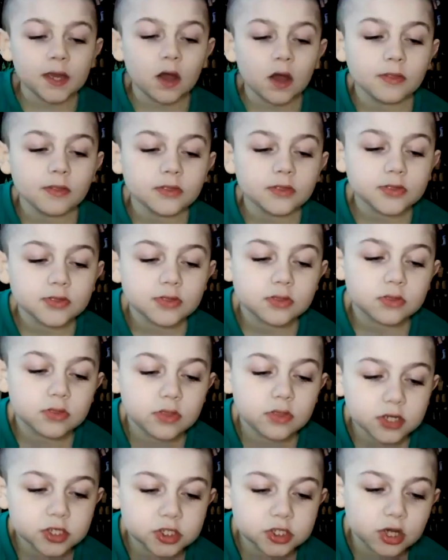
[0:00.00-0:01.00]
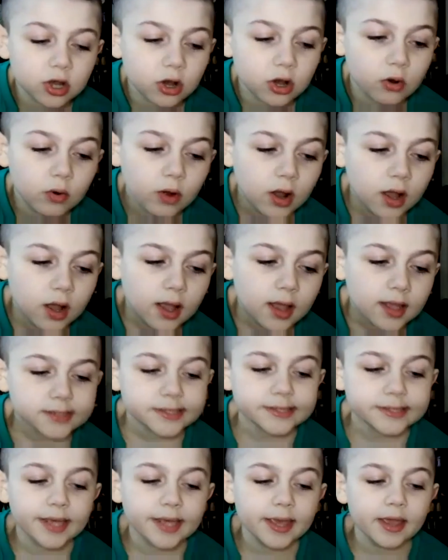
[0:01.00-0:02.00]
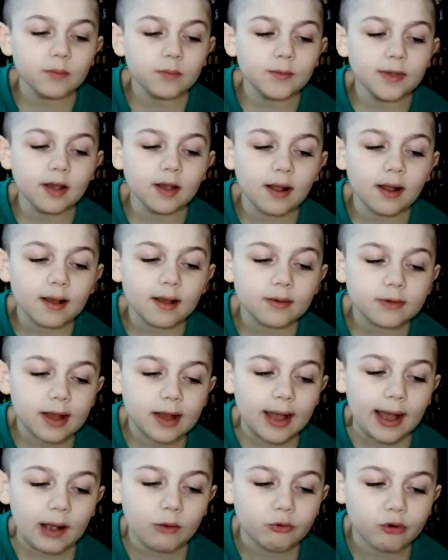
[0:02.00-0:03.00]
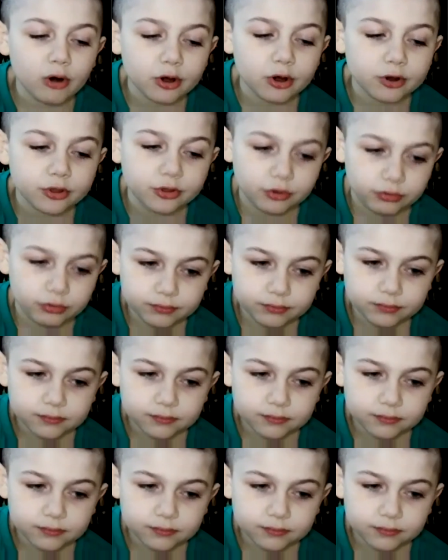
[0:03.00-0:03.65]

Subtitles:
on the show. Today, how are you?